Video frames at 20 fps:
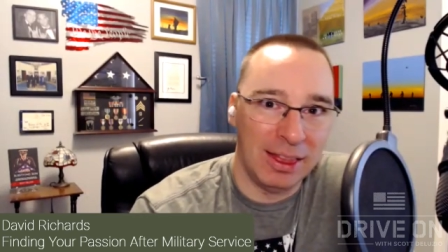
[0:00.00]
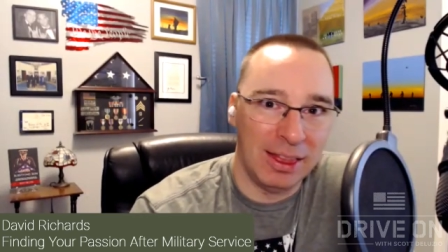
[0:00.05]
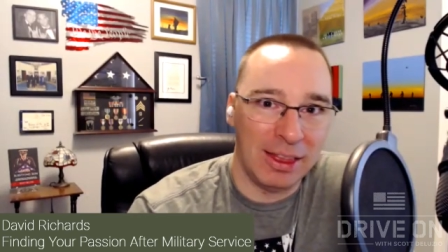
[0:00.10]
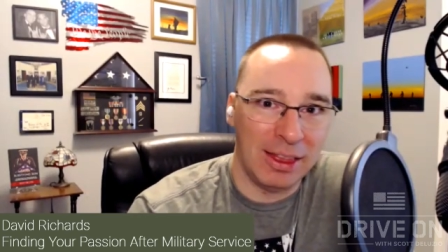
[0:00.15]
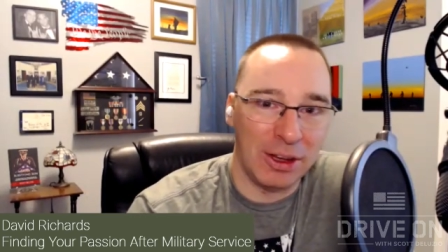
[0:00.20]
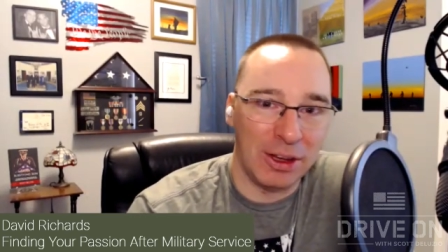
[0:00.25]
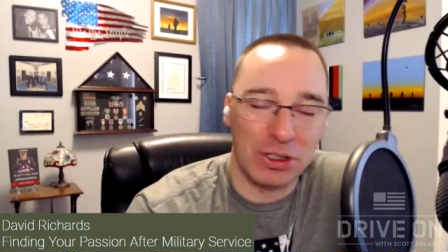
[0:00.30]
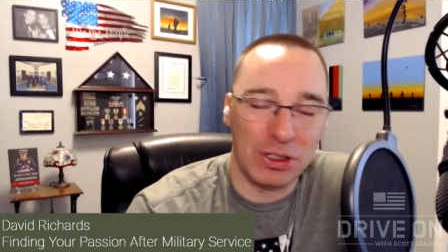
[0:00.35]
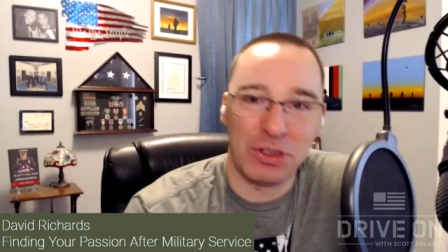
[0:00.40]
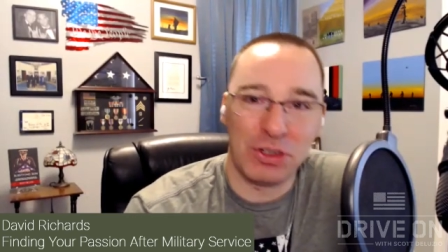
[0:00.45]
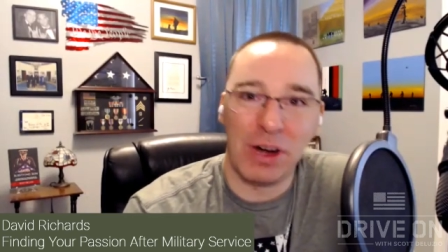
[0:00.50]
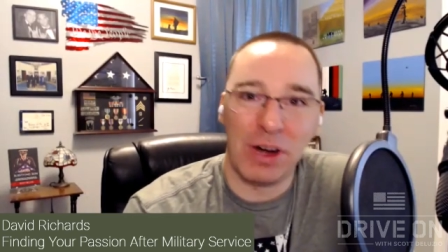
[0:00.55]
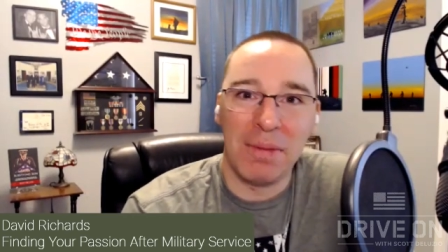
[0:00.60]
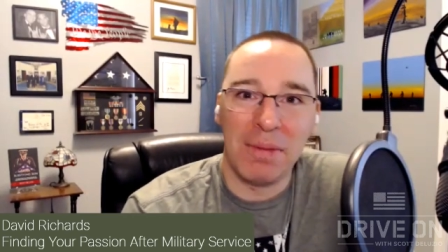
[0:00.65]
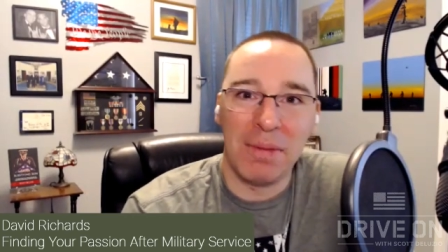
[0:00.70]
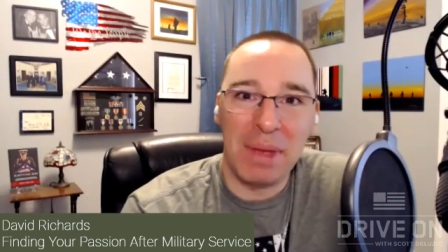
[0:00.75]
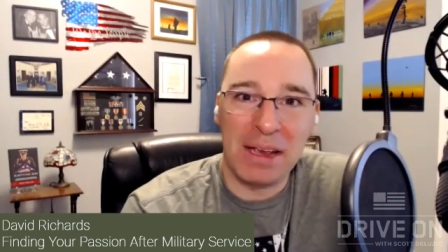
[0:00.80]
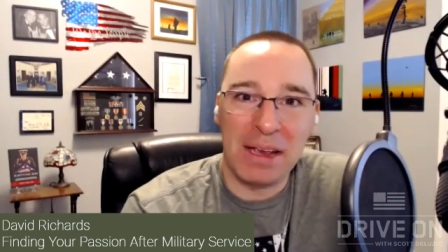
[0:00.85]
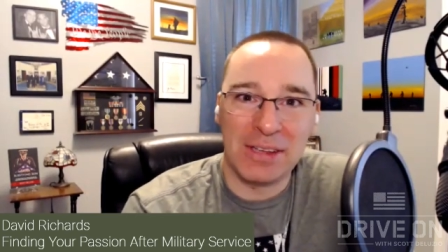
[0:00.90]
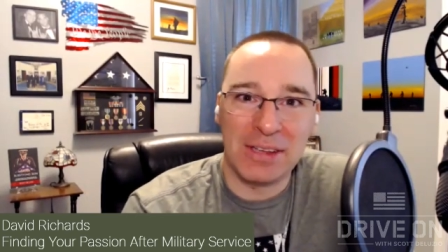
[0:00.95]
they're just trying to
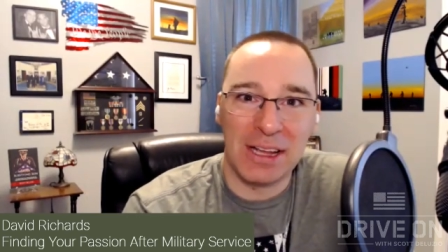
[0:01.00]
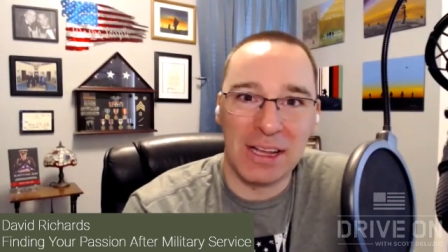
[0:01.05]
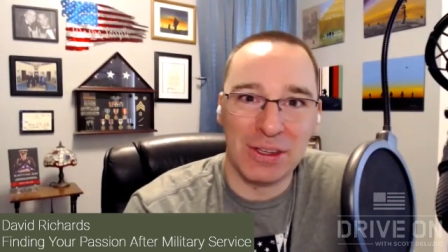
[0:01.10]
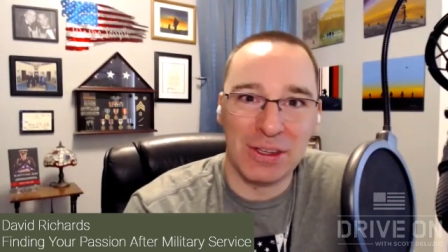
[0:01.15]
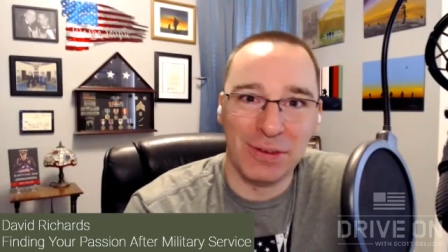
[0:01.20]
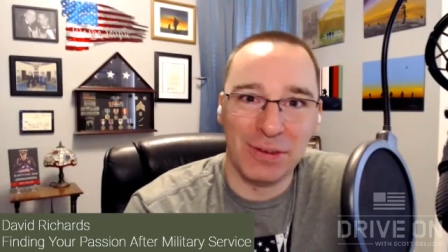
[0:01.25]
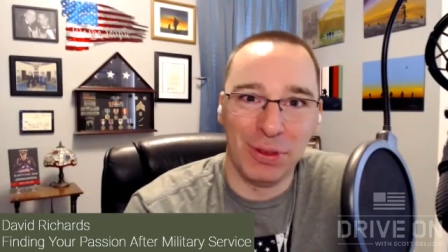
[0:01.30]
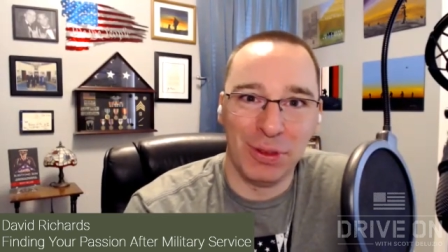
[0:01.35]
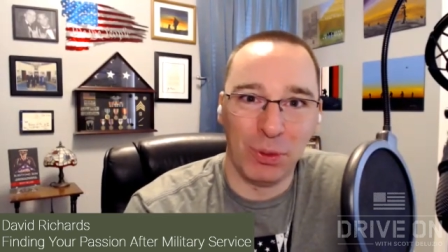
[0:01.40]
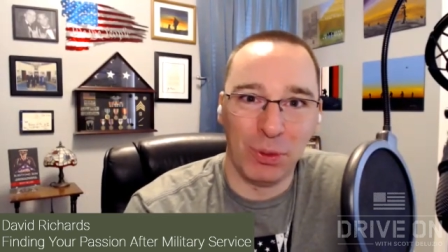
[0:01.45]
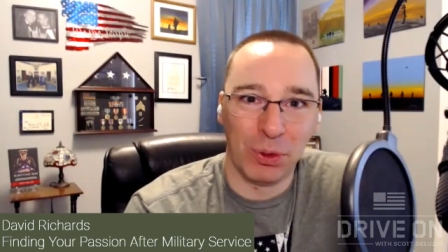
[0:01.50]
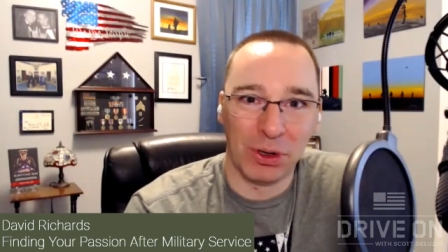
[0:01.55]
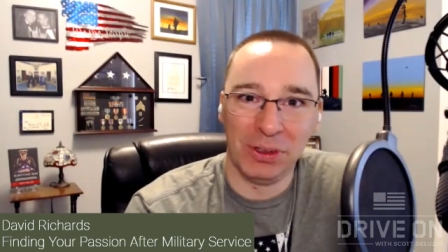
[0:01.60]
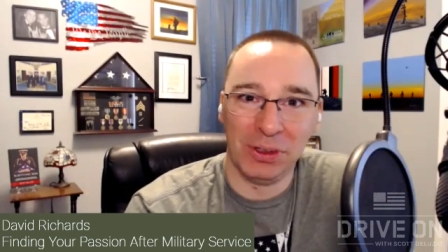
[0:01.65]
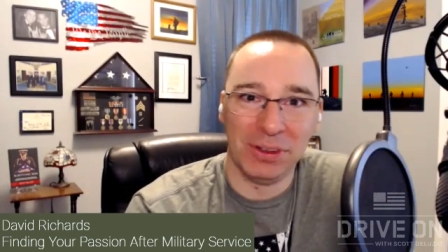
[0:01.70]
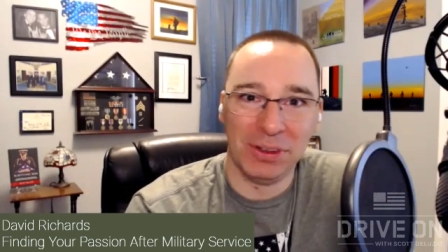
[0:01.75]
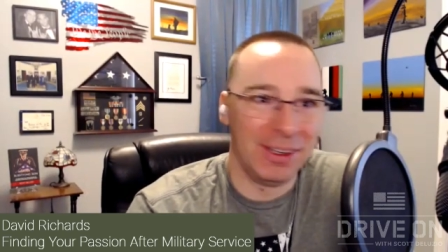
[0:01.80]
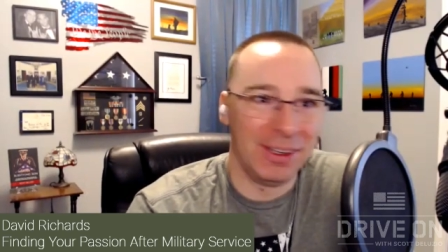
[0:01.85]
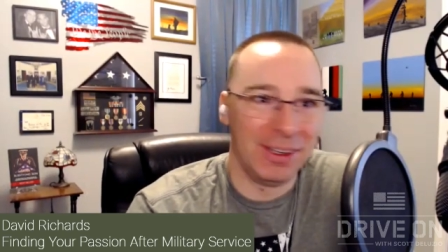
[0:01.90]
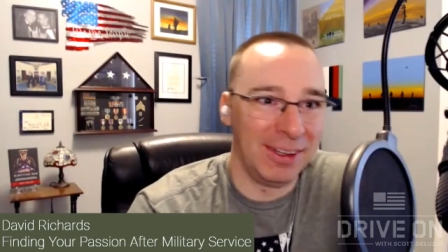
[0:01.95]
make sense of the
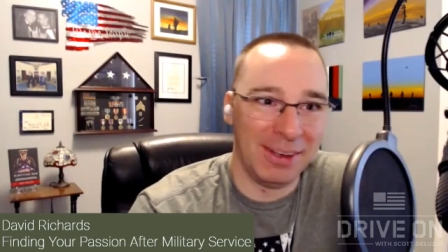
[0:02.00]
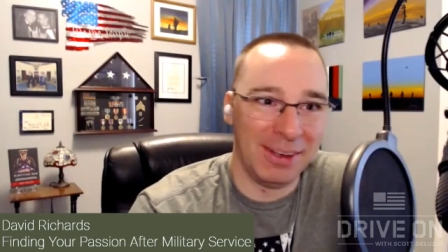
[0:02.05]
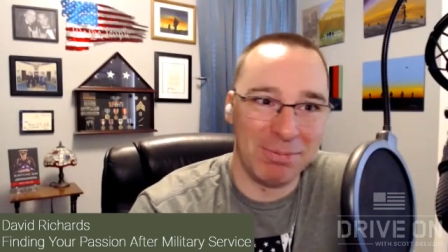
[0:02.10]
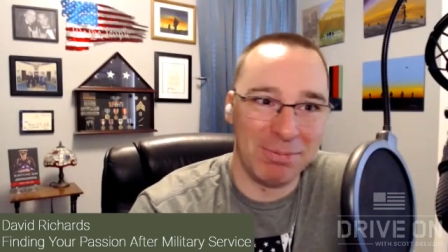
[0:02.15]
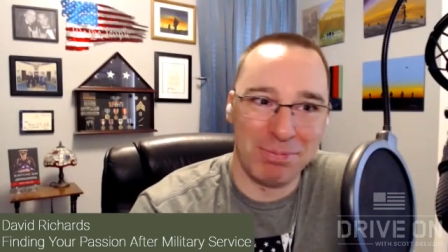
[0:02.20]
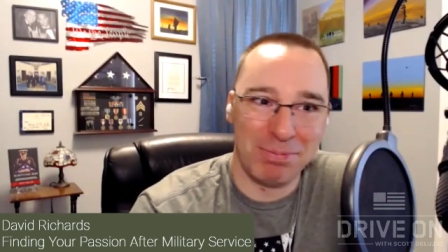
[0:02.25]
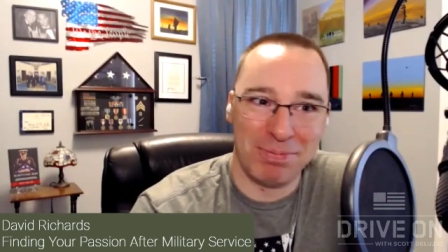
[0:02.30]
world eh,